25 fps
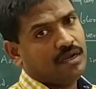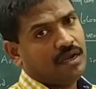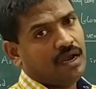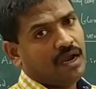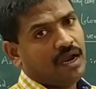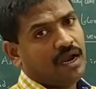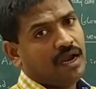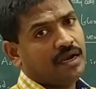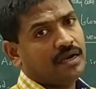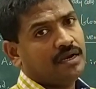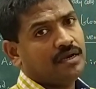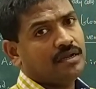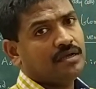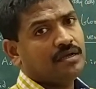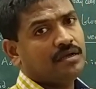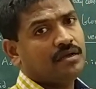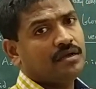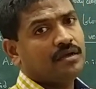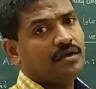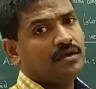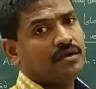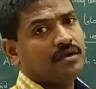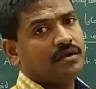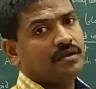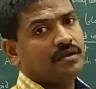
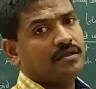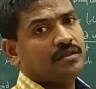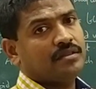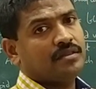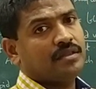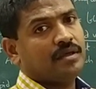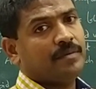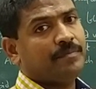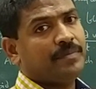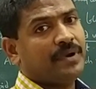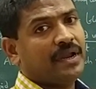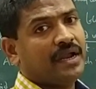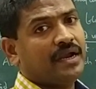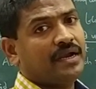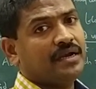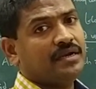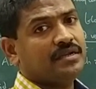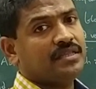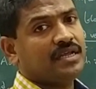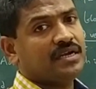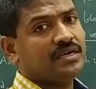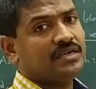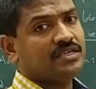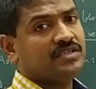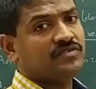And the
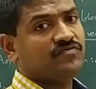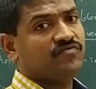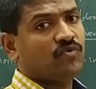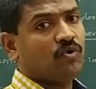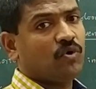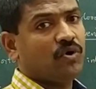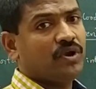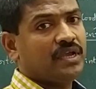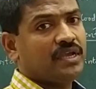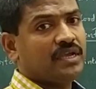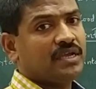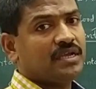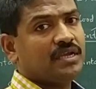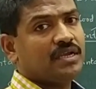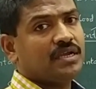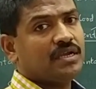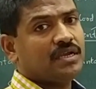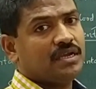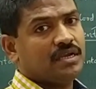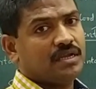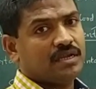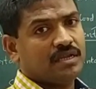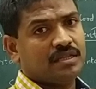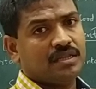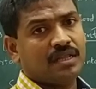blood that is
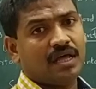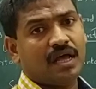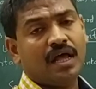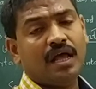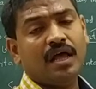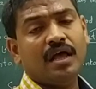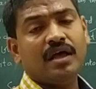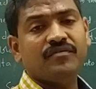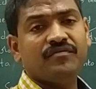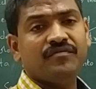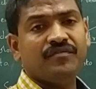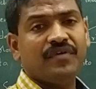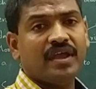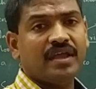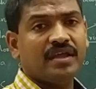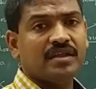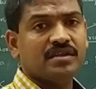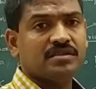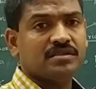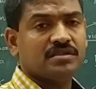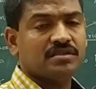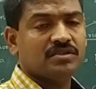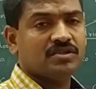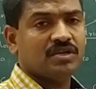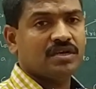flowing in the
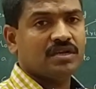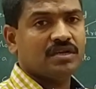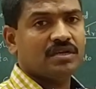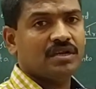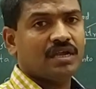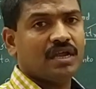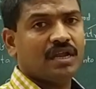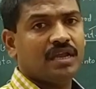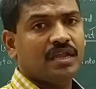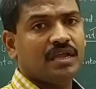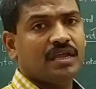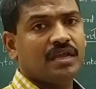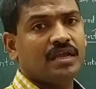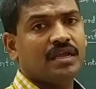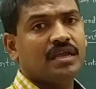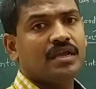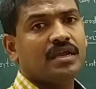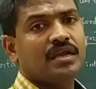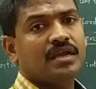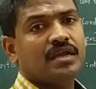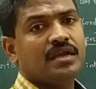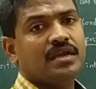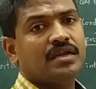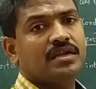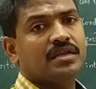veins,
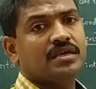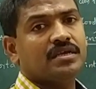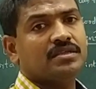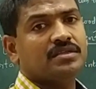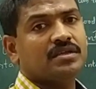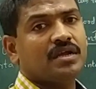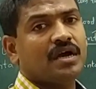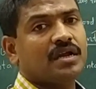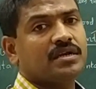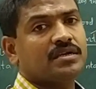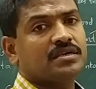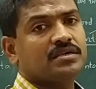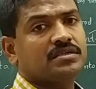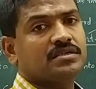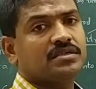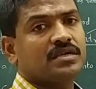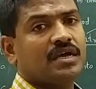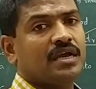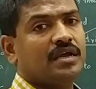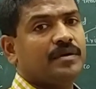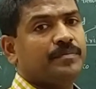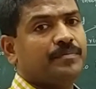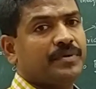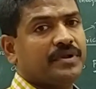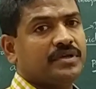generally it is not its
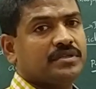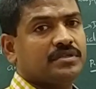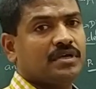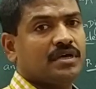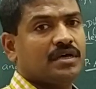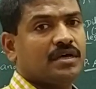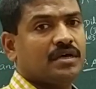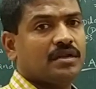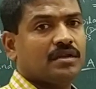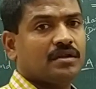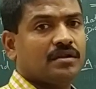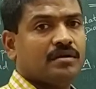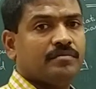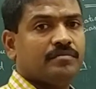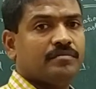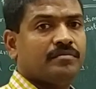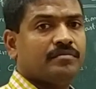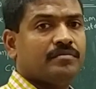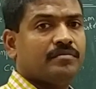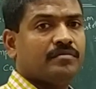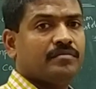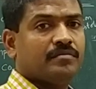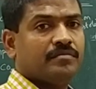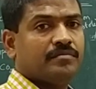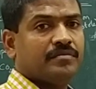high pressure.